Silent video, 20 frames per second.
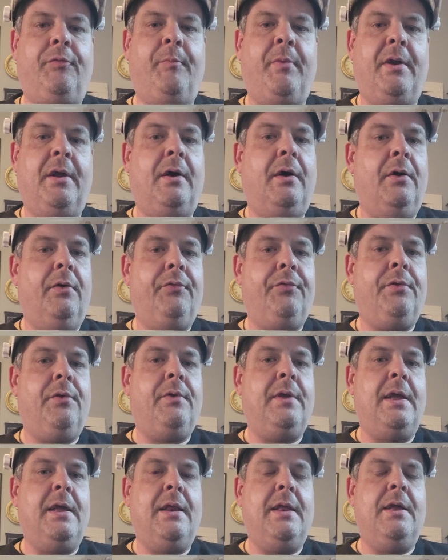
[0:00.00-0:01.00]
but I also
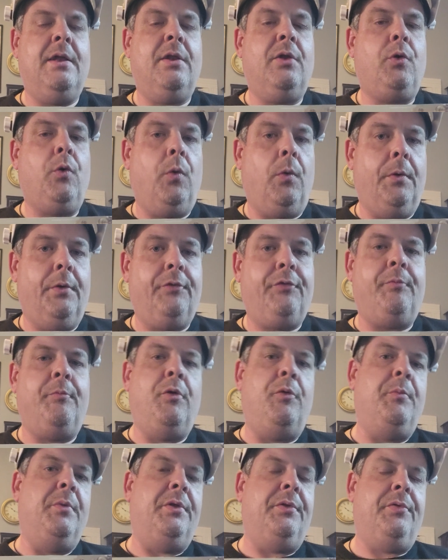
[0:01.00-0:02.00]
get in quartz
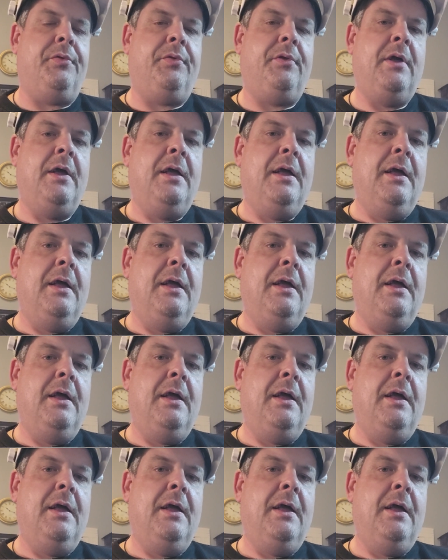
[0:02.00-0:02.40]
movements.